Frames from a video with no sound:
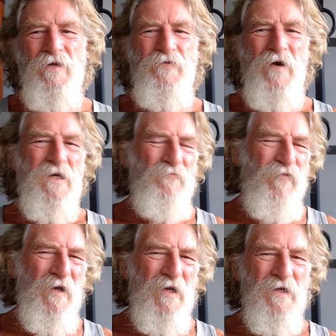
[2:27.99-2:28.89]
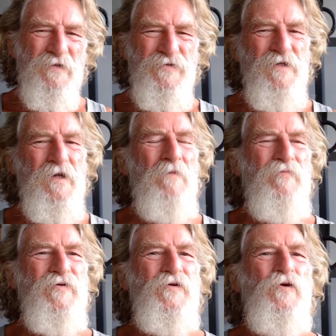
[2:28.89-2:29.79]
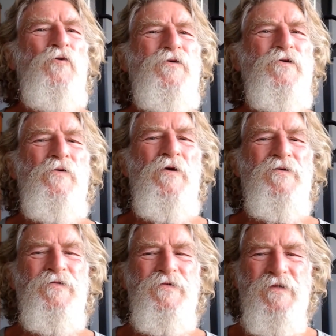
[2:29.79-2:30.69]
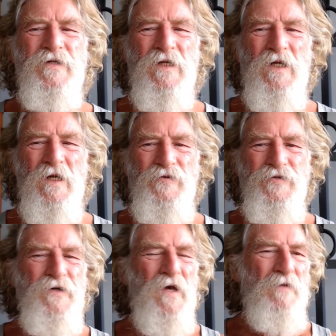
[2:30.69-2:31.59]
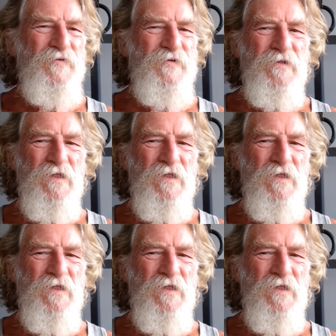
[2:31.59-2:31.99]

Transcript: Dragon flags, sit-ups, torture twists, chin-ups.